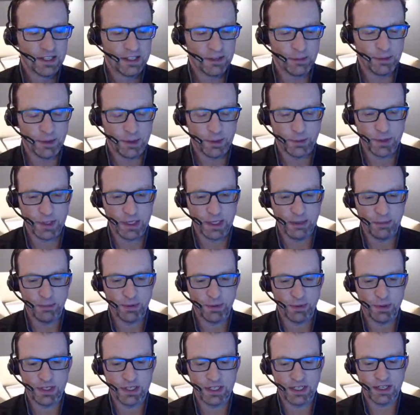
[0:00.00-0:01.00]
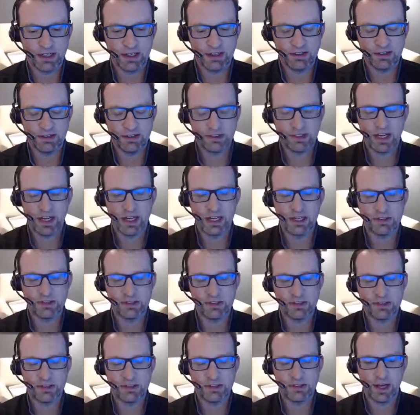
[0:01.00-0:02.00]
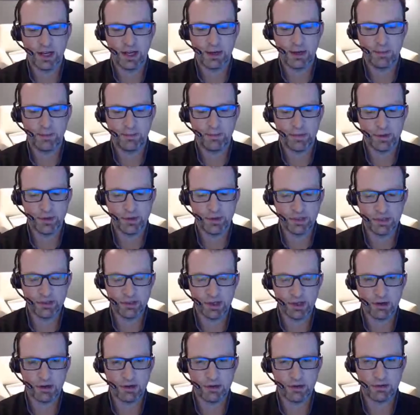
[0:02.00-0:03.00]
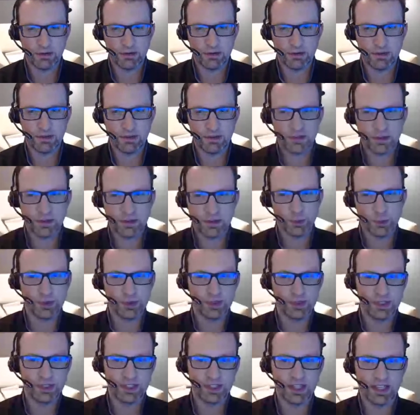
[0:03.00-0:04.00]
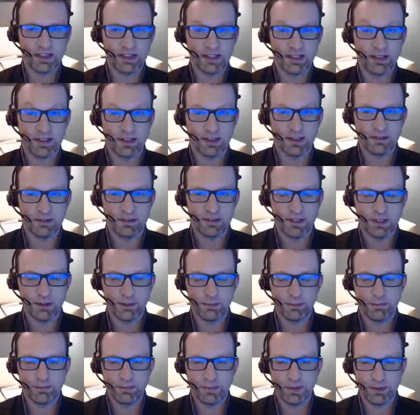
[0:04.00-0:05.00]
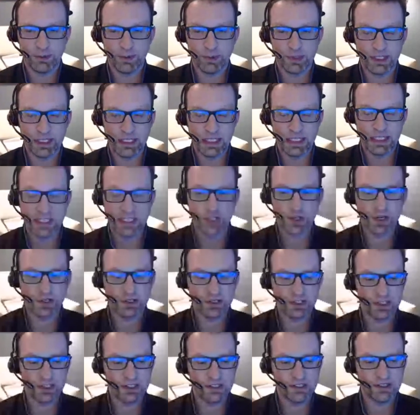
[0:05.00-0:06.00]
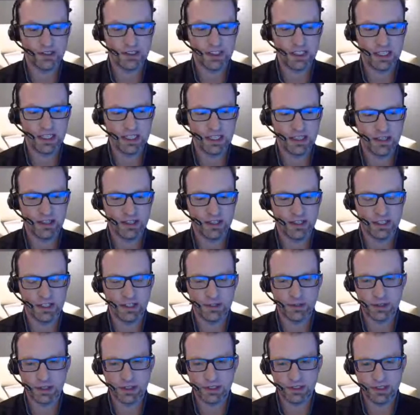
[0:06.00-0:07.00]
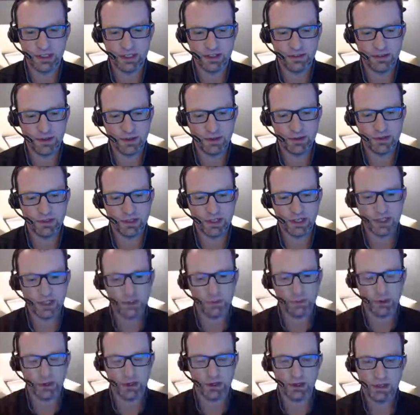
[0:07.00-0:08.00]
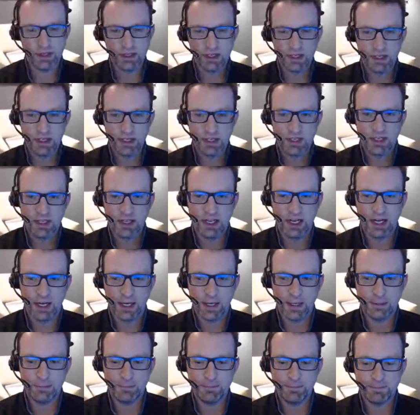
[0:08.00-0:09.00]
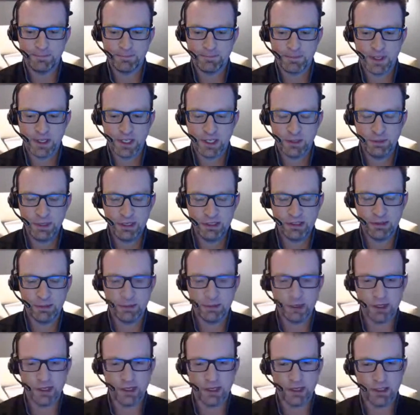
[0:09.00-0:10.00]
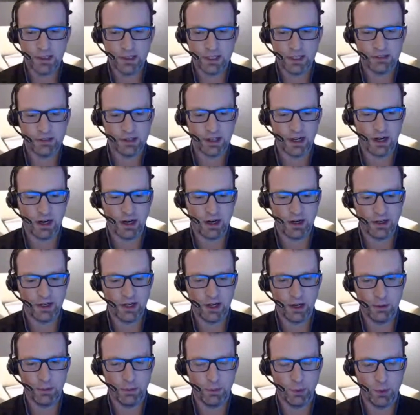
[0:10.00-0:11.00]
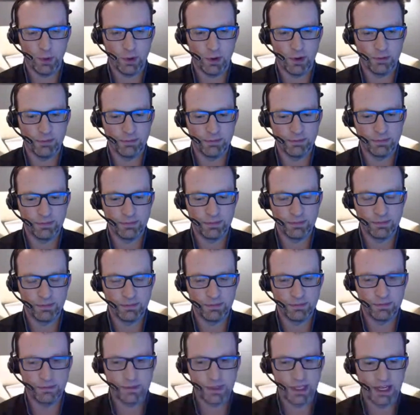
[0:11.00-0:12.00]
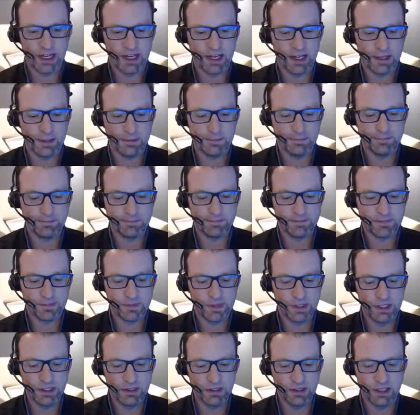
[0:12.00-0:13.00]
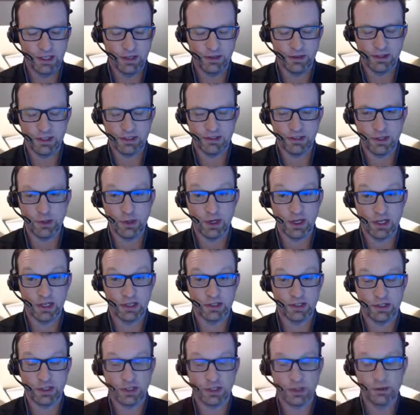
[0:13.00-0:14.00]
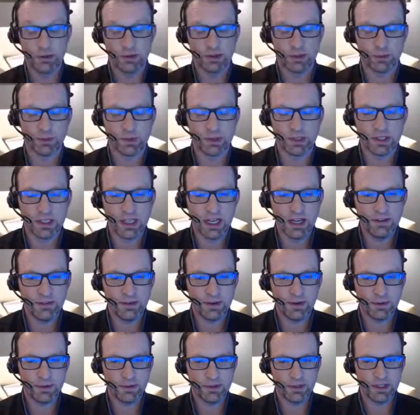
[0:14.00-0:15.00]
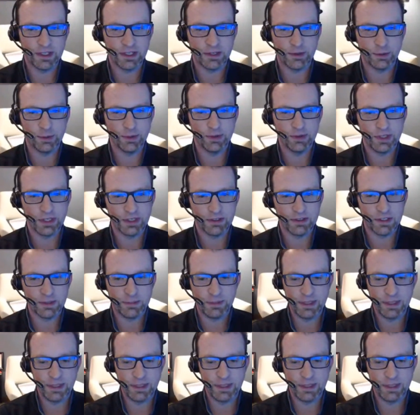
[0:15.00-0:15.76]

some of the 3D printing sites. Those things are cool in that they're really interesting to see the intricacy of those things. But to me, some of the things that are more things that you can actually use in real life are really the cool things